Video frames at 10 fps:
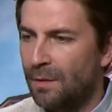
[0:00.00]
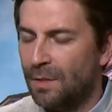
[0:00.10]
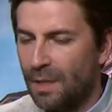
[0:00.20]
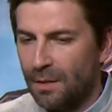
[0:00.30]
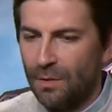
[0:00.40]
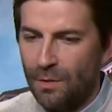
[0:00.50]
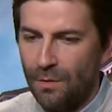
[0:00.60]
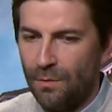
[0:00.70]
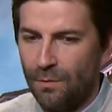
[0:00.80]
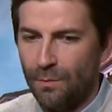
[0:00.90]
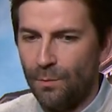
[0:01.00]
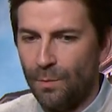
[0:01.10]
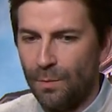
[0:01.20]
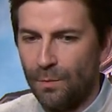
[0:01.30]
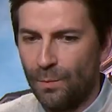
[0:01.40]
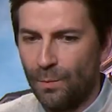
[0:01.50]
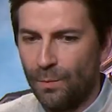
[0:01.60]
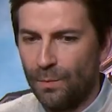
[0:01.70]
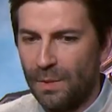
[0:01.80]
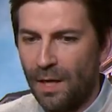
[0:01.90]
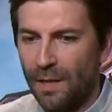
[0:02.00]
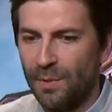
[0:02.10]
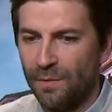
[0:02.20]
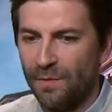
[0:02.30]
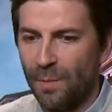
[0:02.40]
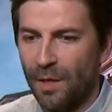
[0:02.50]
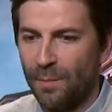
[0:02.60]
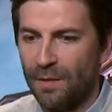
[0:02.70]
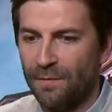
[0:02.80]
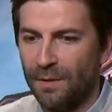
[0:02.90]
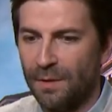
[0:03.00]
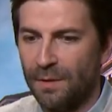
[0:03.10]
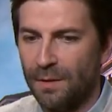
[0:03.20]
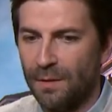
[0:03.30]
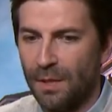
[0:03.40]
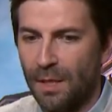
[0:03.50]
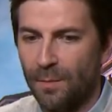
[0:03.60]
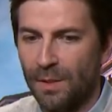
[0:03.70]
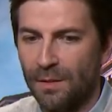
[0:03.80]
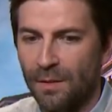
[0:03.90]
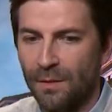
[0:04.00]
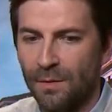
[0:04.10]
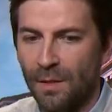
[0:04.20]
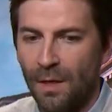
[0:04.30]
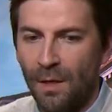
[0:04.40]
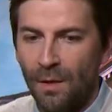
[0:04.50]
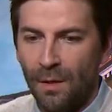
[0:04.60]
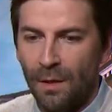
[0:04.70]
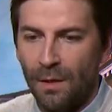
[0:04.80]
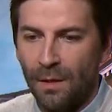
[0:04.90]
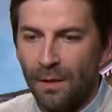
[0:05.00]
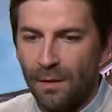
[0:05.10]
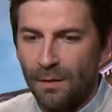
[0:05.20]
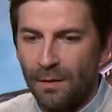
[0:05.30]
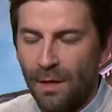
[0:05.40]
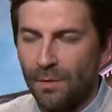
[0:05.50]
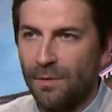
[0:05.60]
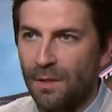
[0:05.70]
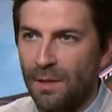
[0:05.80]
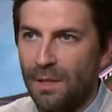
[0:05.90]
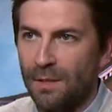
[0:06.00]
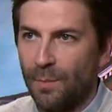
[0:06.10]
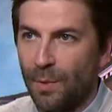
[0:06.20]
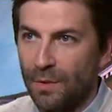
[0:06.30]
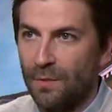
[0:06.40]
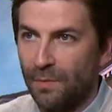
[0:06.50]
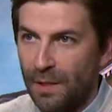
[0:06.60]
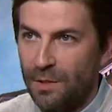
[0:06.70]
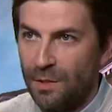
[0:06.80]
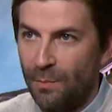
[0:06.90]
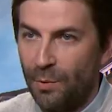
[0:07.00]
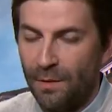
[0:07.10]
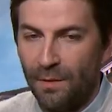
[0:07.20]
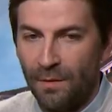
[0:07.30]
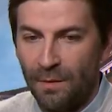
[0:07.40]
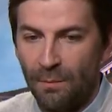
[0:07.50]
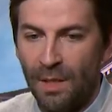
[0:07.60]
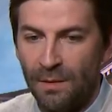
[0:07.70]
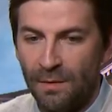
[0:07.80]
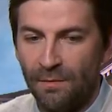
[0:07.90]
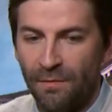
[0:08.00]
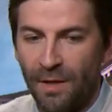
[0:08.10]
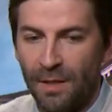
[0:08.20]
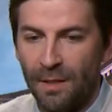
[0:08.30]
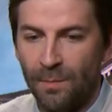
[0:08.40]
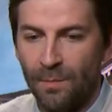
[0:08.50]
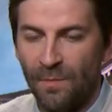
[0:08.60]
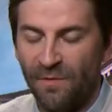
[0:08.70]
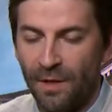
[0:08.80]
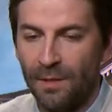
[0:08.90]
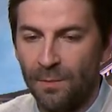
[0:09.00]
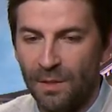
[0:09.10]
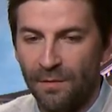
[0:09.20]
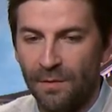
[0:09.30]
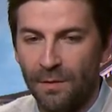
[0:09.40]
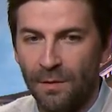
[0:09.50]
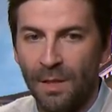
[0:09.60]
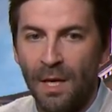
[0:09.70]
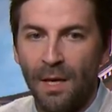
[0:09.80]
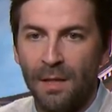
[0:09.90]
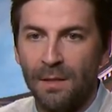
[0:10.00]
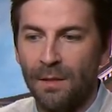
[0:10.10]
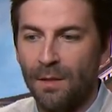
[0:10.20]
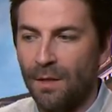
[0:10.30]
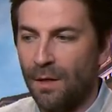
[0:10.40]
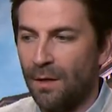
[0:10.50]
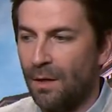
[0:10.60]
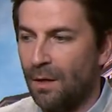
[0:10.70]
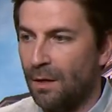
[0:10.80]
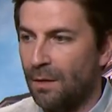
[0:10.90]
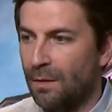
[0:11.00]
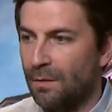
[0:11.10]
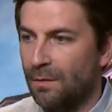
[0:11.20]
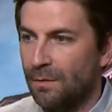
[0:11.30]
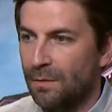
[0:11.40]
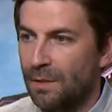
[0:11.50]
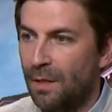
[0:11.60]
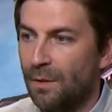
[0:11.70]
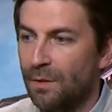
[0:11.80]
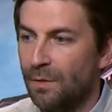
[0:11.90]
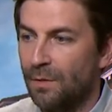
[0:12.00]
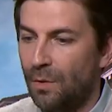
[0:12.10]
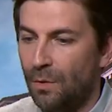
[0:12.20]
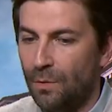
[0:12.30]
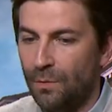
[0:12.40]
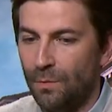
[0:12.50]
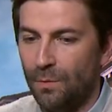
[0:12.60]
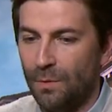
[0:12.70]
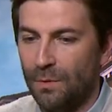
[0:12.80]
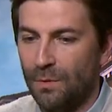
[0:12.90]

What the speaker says: There's kind of two types of Spider-Man villains in the comics. There's characters that he has a personal relationship with that makes fighting them difficult, and then there are characters who